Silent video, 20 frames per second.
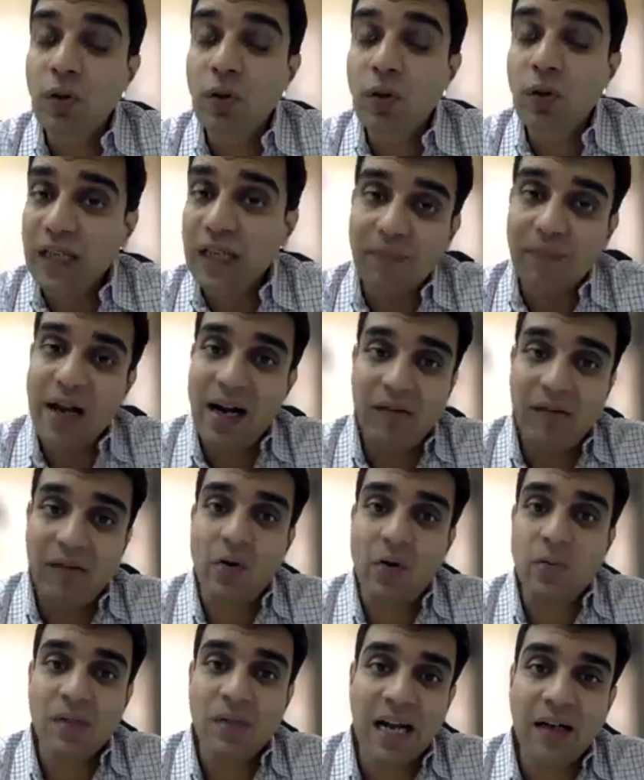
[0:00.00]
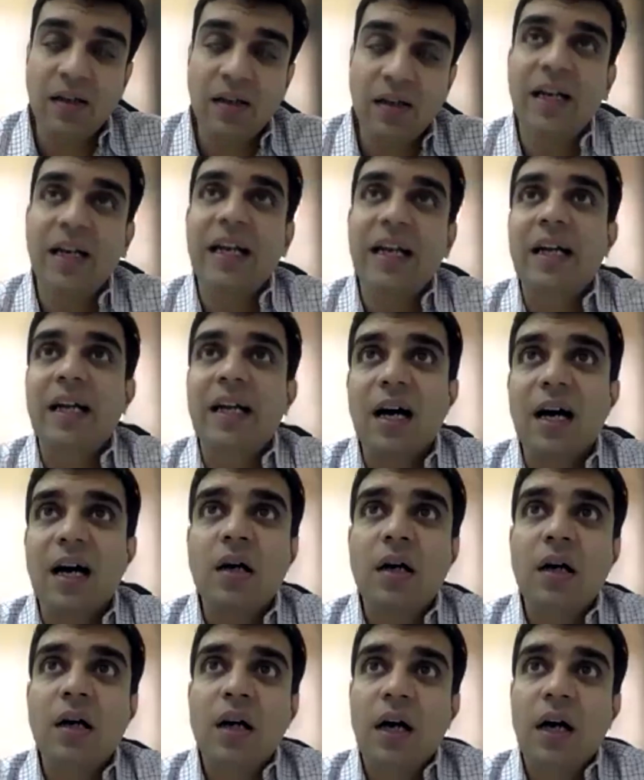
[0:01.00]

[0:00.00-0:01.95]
do these platforms get the data?